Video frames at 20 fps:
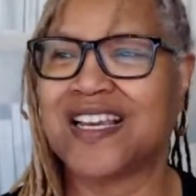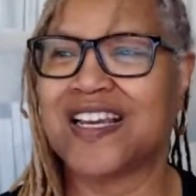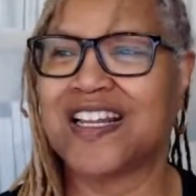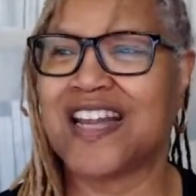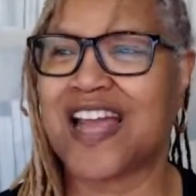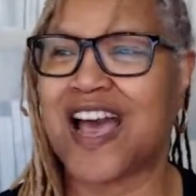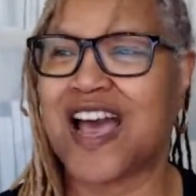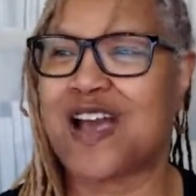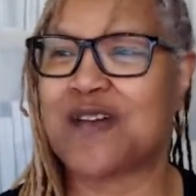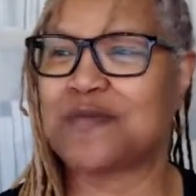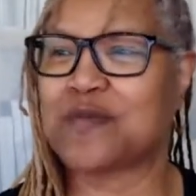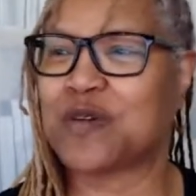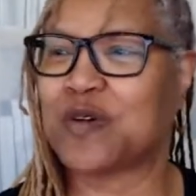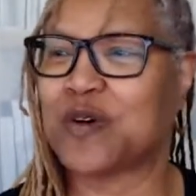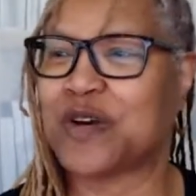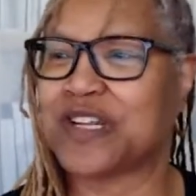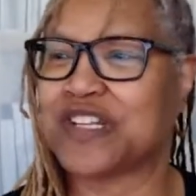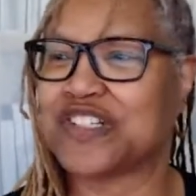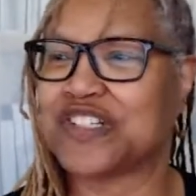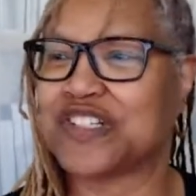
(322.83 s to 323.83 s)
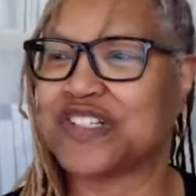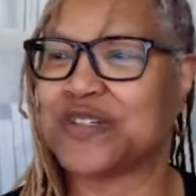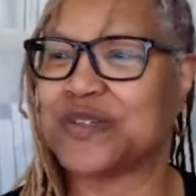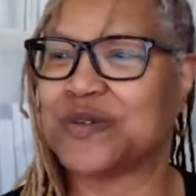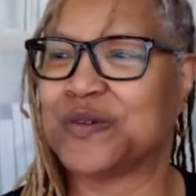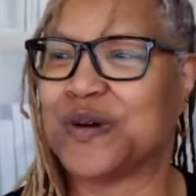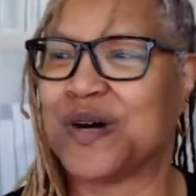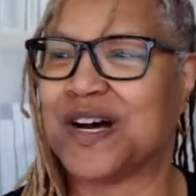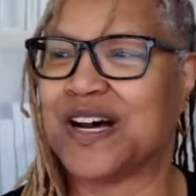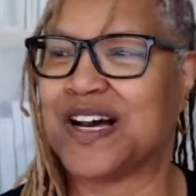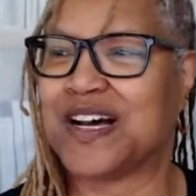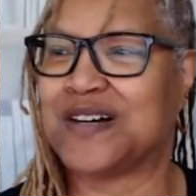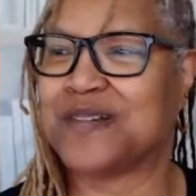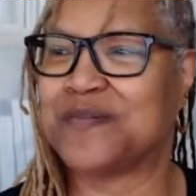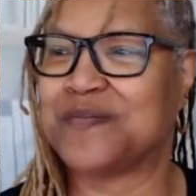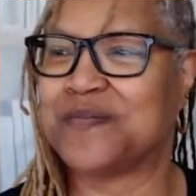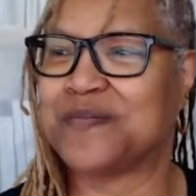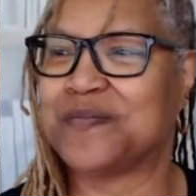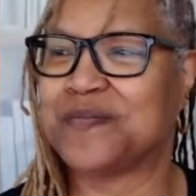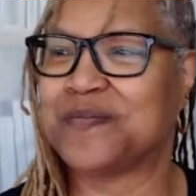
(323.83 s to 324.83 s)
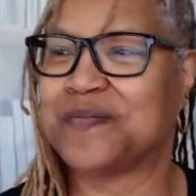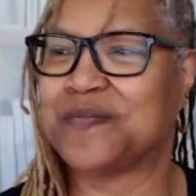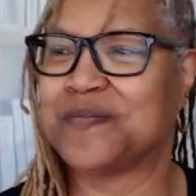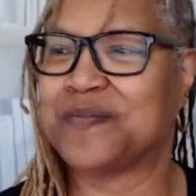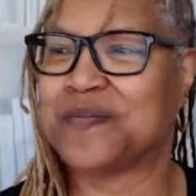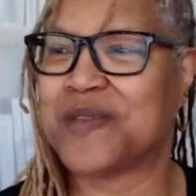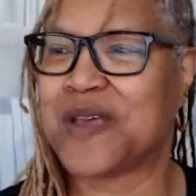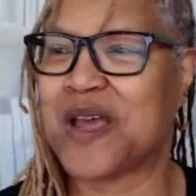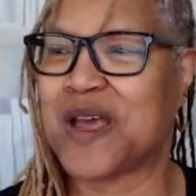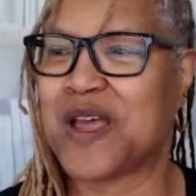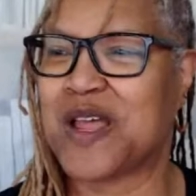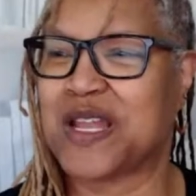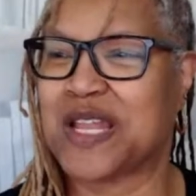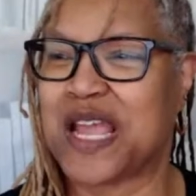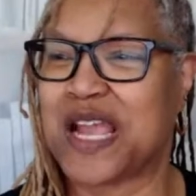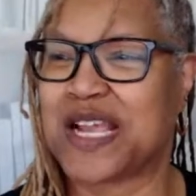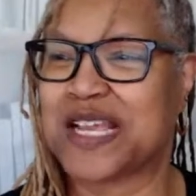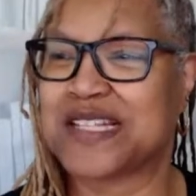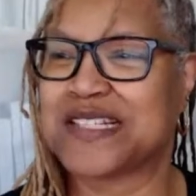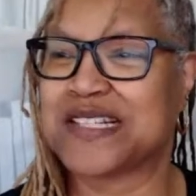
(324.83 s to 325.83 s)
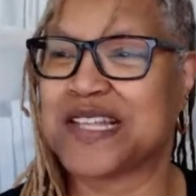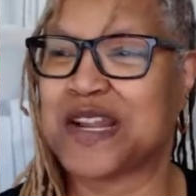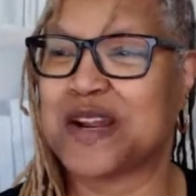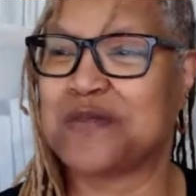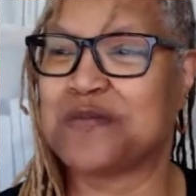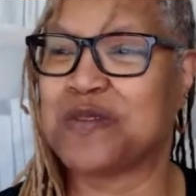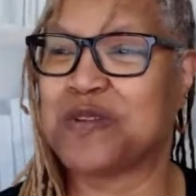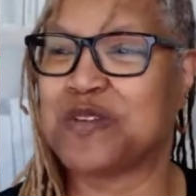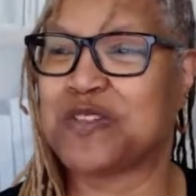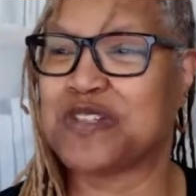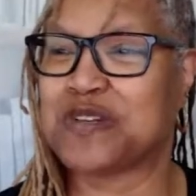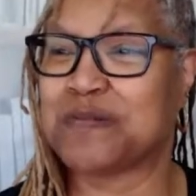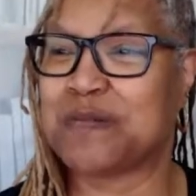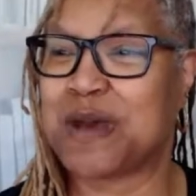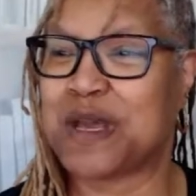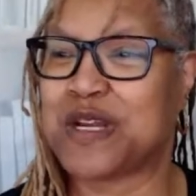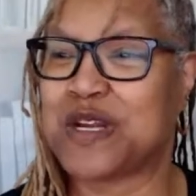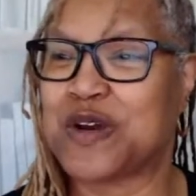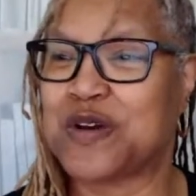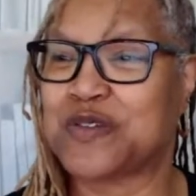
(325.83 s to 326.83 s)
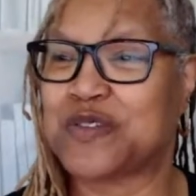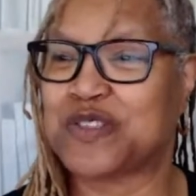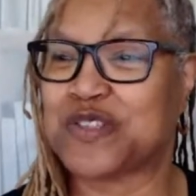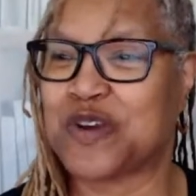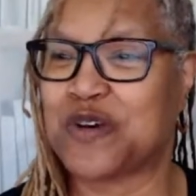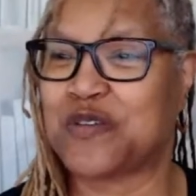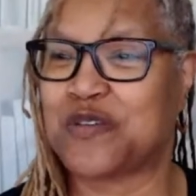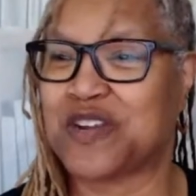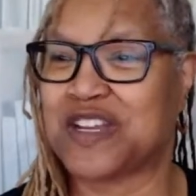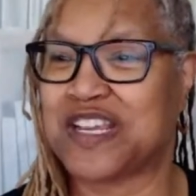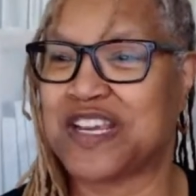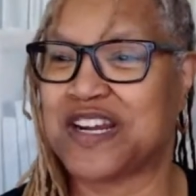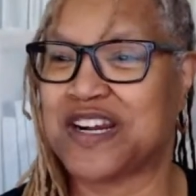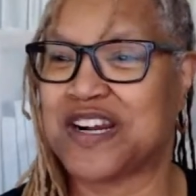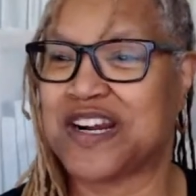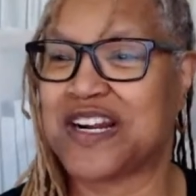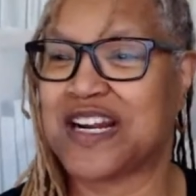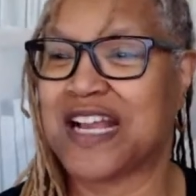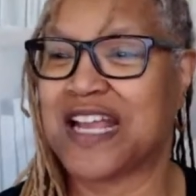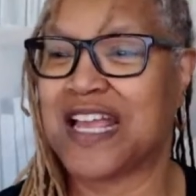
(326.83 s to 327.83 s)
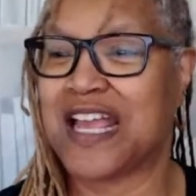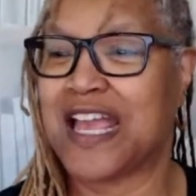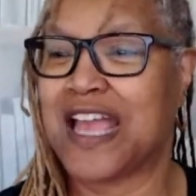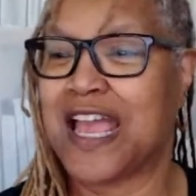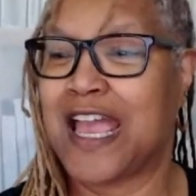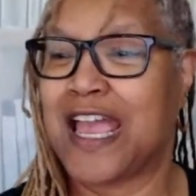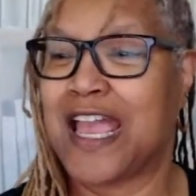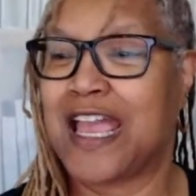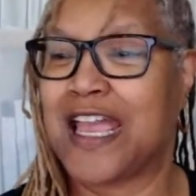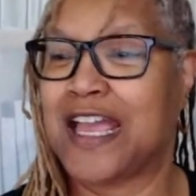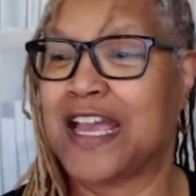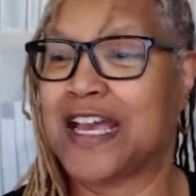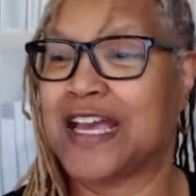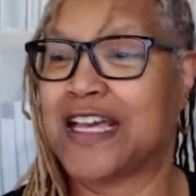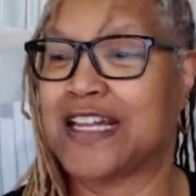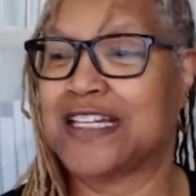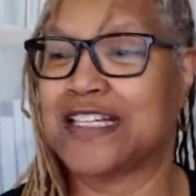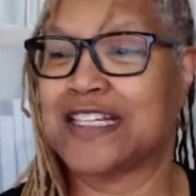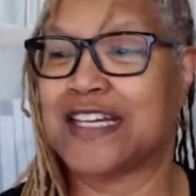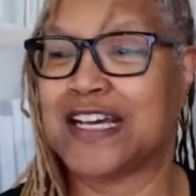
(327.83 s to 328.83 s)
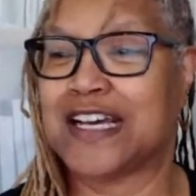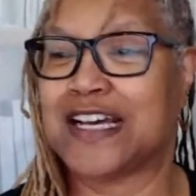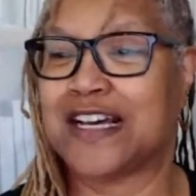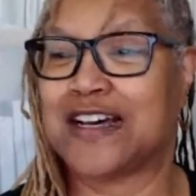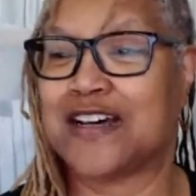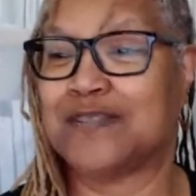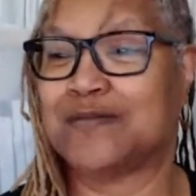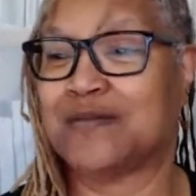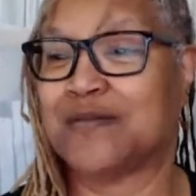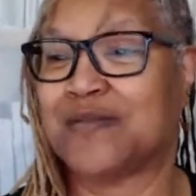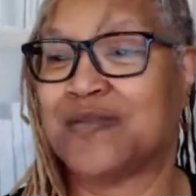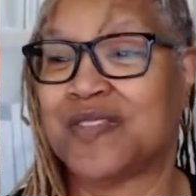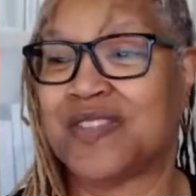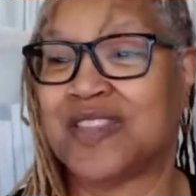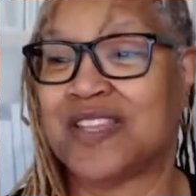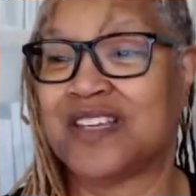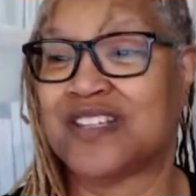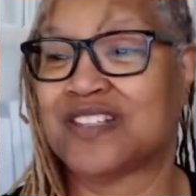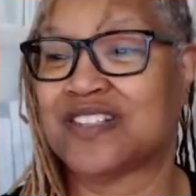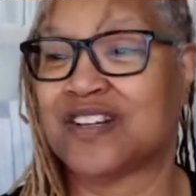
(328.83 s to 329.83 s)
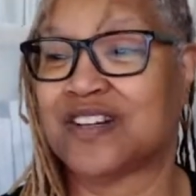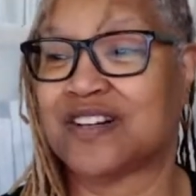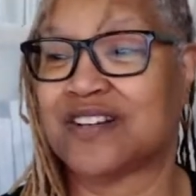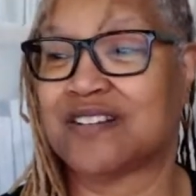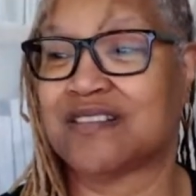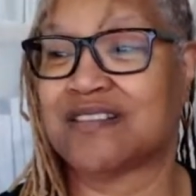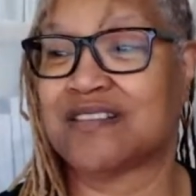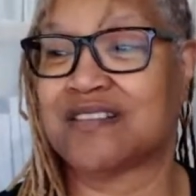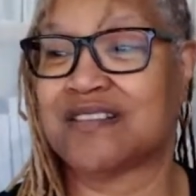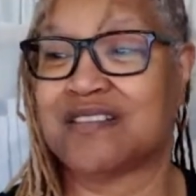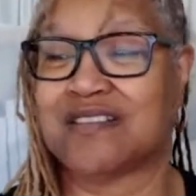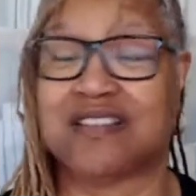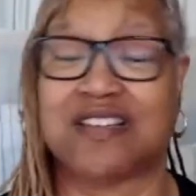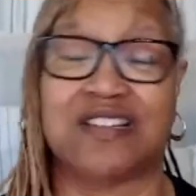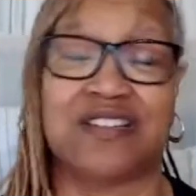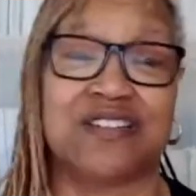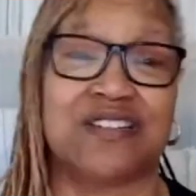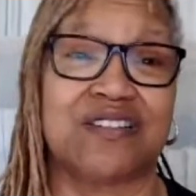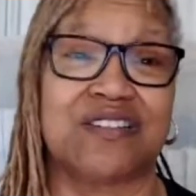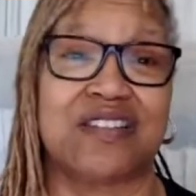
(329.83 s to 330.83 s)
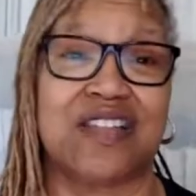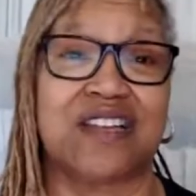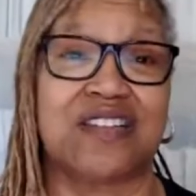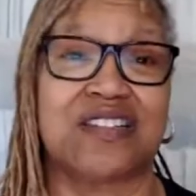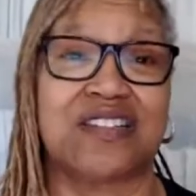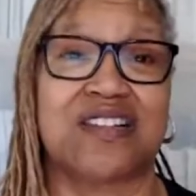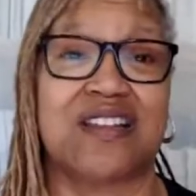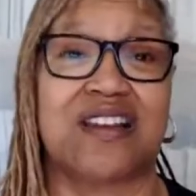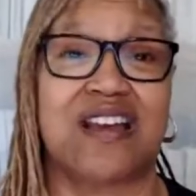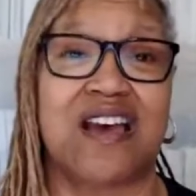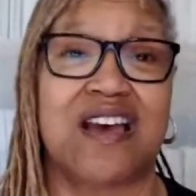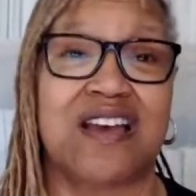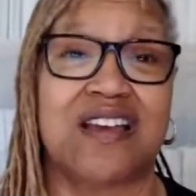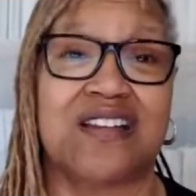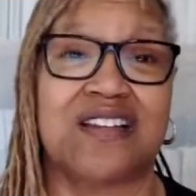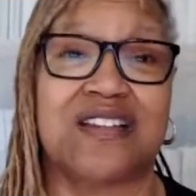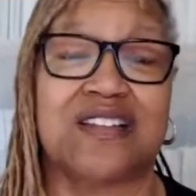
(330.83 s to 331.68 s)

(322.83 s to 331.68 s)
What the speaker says: I'm going to, like I said, I'm using my notes over here, and these are things that I